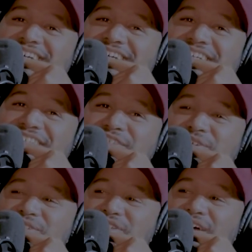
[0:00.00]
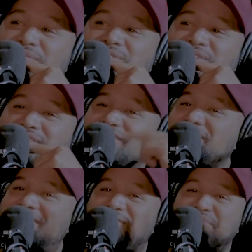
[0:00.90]
and certain tribal songs,
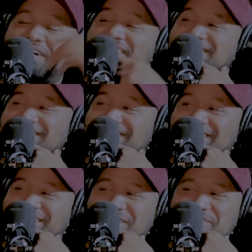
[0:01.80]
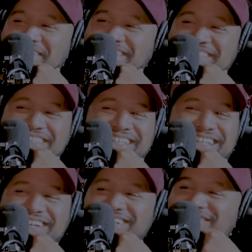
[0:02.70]
and my kids love it. It's
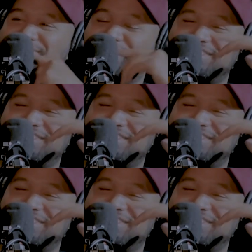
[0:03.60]
hilarious, bro.